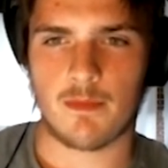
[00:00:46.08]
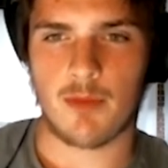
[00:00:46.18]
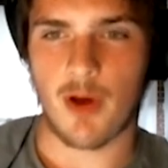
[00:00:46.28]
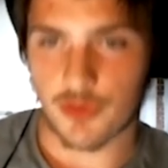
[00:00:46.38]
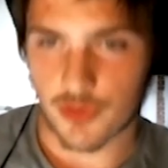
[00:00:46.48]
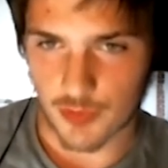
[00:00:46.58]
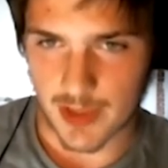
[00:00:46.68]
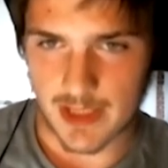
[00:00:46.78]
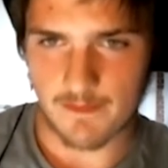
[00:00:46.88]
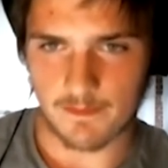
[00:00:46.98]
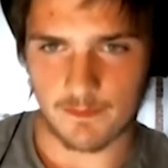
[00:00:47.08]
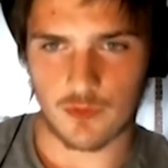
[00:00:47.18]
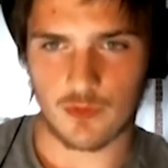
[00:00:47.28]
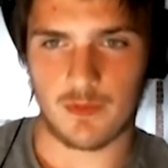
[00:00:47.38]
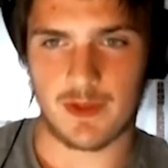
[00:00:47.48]
Part 3
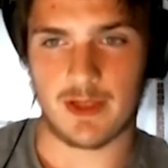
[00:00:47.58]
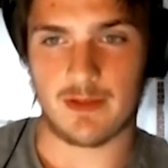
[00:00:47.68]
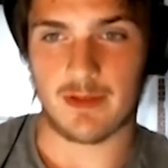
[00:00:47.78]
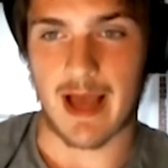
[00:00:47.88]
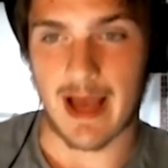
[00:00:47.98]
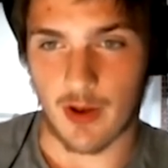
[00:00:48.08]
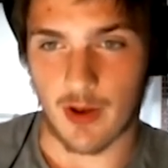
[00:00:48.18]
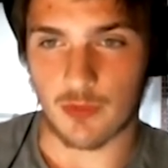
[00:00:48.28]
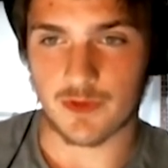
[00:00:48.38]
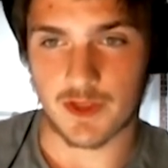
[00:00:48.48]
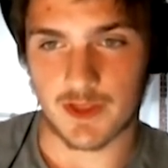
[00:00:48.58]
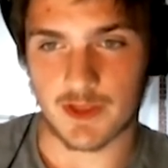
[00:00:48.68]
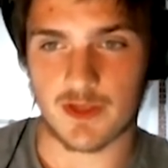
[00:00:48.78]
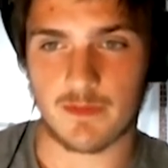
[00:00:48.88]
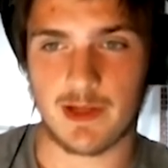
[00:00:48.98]
will be how sitting
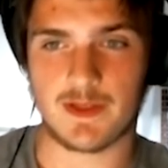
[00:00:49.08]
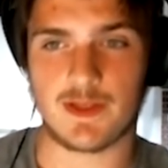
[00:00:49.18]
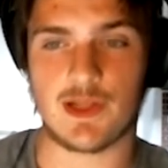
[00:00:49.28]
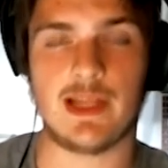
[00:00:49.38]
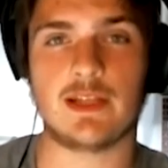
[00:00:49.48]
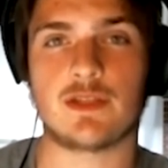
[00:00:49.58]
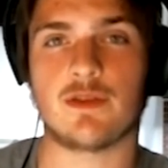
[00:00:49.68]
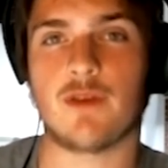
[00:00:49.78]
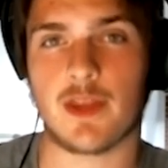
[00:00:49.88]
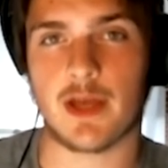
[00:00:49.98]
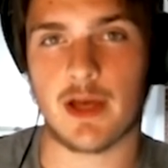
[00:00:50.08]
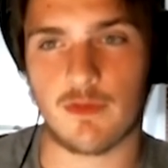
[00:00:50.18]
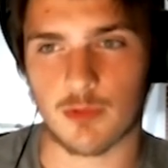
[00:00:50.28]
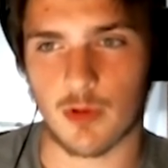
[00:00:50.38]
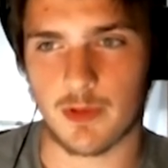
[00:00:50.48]
disabilities lead to further
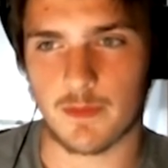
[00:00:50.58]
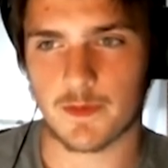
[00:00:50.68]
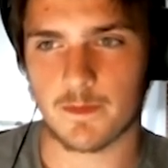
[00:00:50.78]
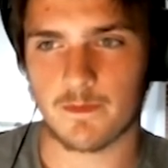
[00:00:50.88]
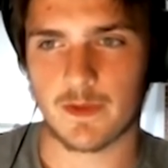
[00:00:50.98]
health problems,